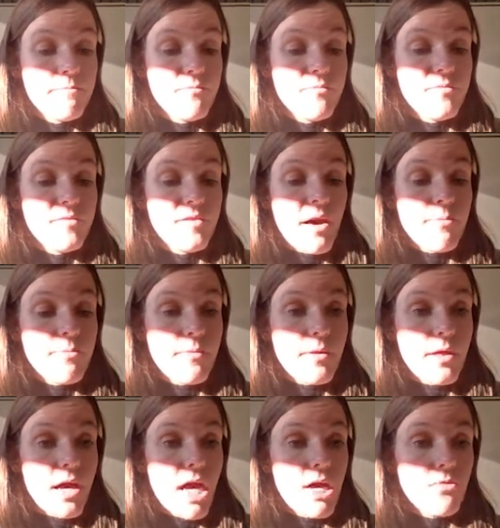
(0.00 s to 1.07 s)
Then
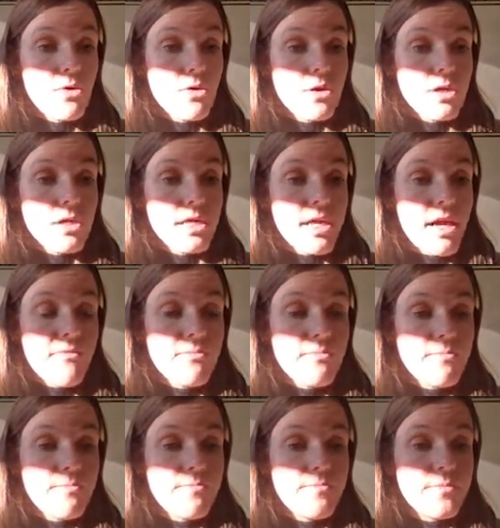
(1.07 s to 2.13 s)
I will again
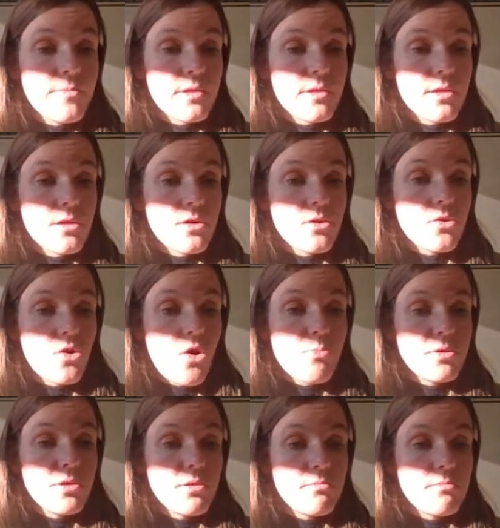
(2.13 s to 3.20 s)

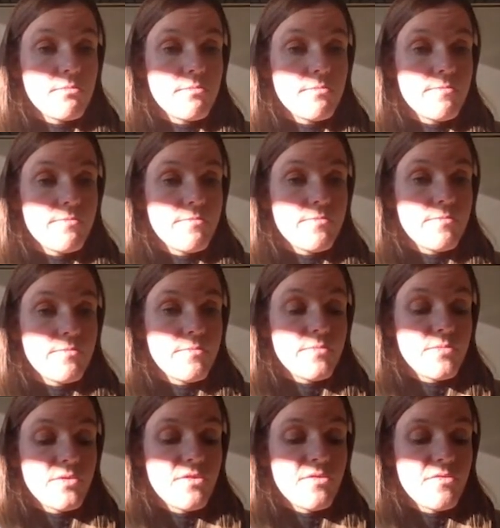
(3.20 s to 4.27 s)
copy
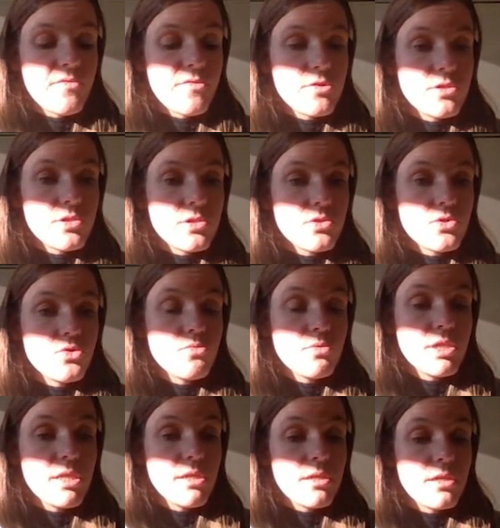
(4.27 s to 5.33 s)
the first
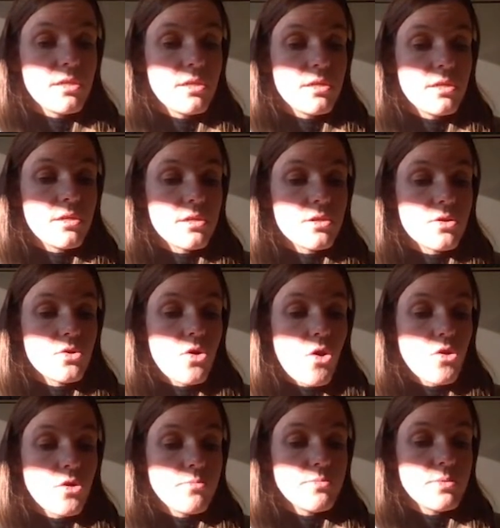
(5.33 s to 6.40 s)
3
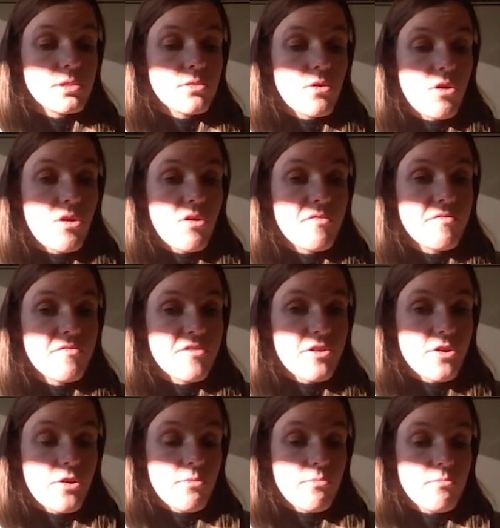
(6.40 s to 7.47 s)
columns of
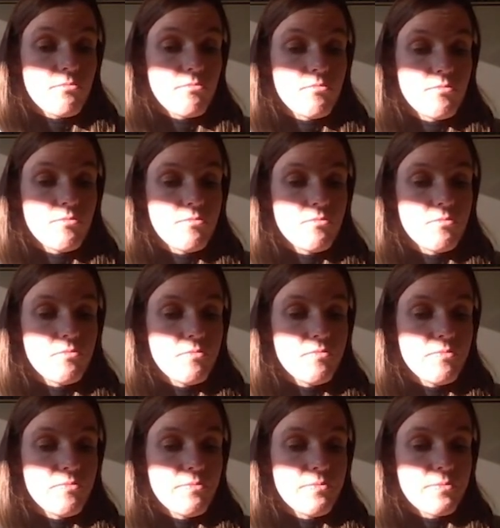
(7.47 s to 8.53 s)

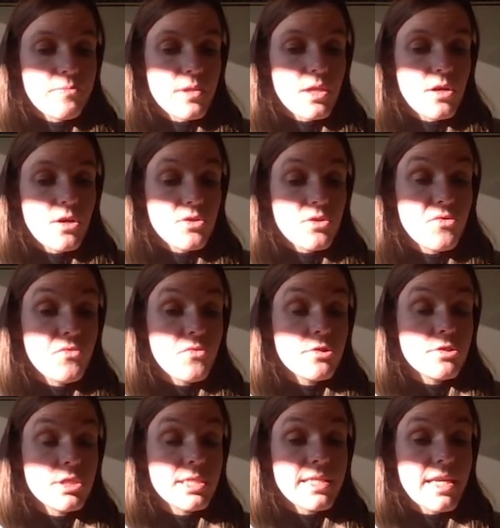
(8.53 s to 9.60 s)
the
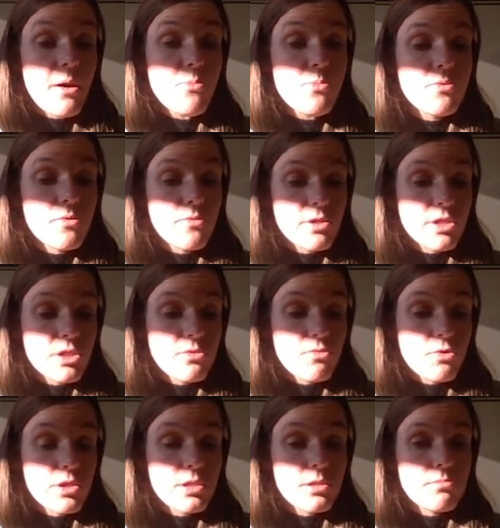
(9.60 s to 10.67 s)
first tab, which
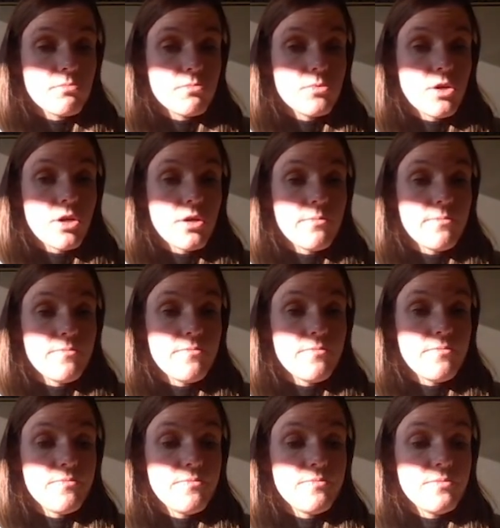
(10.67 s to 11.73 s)
was
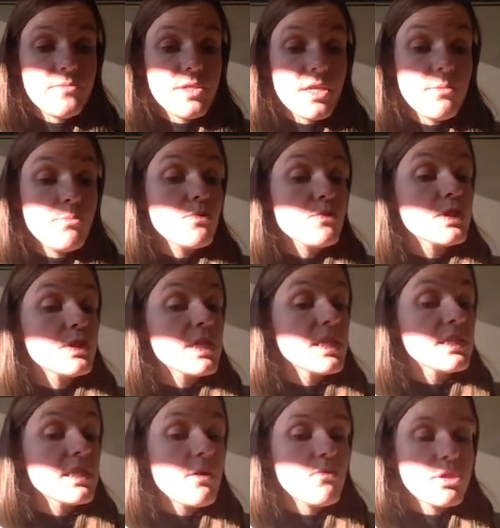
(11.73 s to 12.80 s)
the input
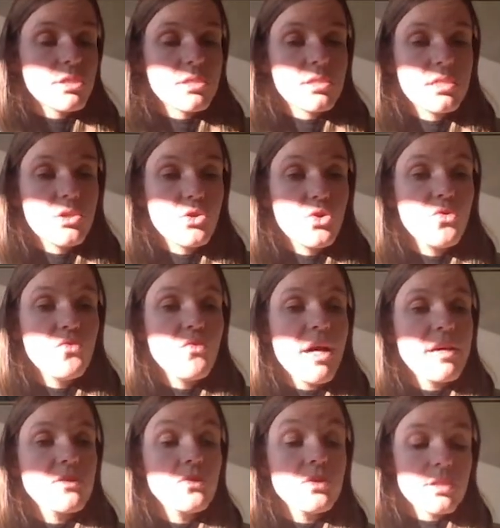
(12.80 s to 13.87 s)
data with the CQ
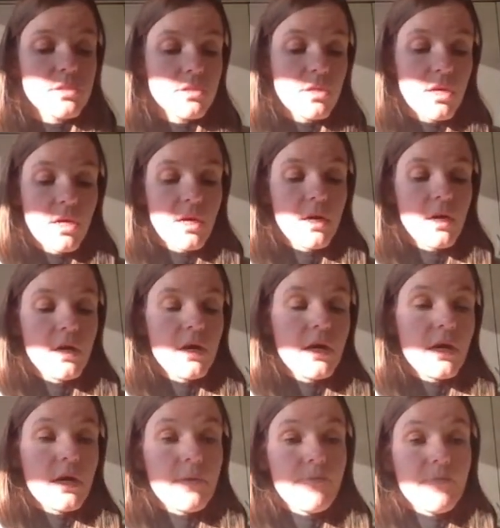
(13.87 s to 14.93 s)
values,
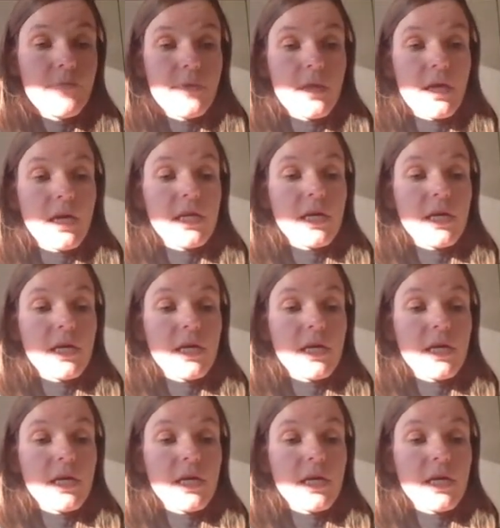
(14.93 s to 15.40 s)
and I